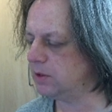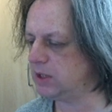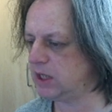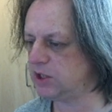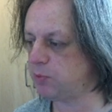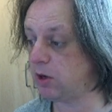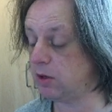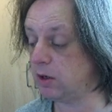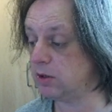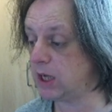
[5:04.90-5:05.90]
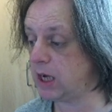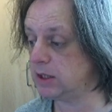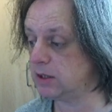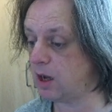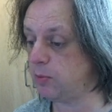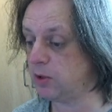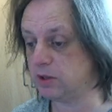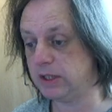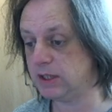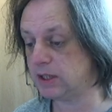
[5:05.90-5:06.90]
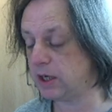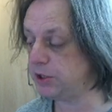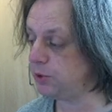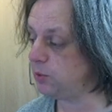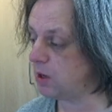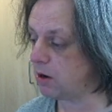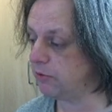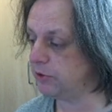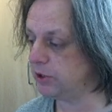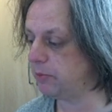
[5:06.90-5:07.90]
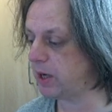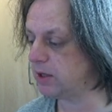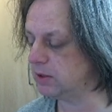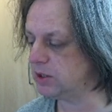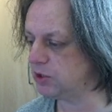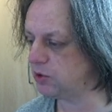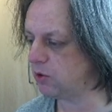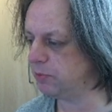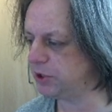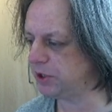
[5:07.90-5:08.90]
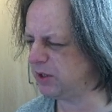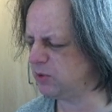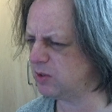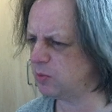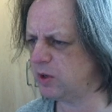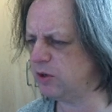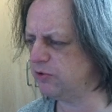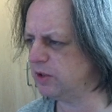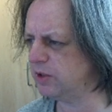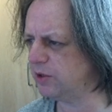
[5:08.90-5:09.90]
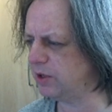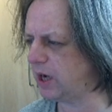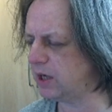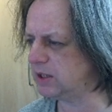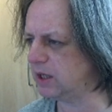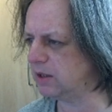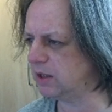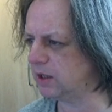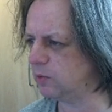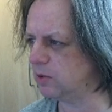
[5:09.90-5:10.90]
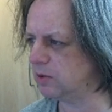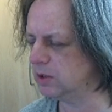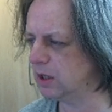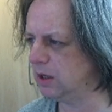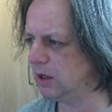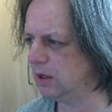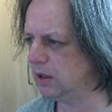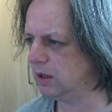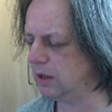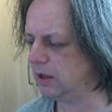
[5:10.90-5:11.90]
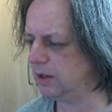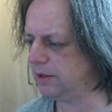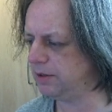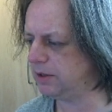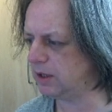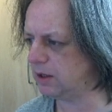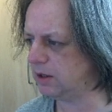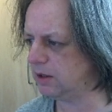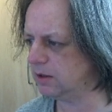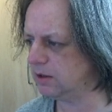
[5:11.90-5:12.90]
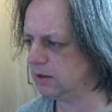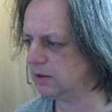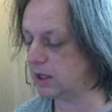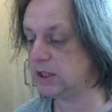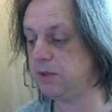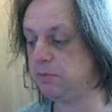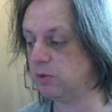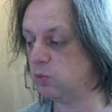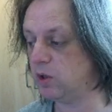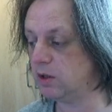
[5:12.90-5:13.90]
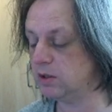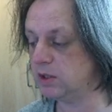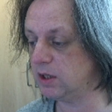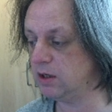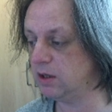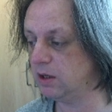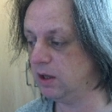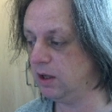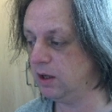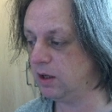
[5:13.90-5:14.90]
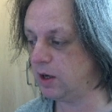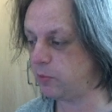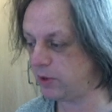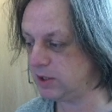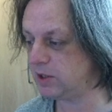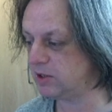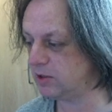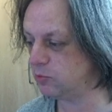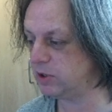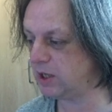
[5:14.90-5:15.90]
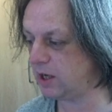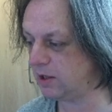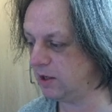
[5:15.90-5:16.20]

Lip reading: test Spartados X, I plugged in a Side 2 cartridge in the back of this stock machine. It was a 130XE, I think it was. And that seemed to work until I pressed System Reset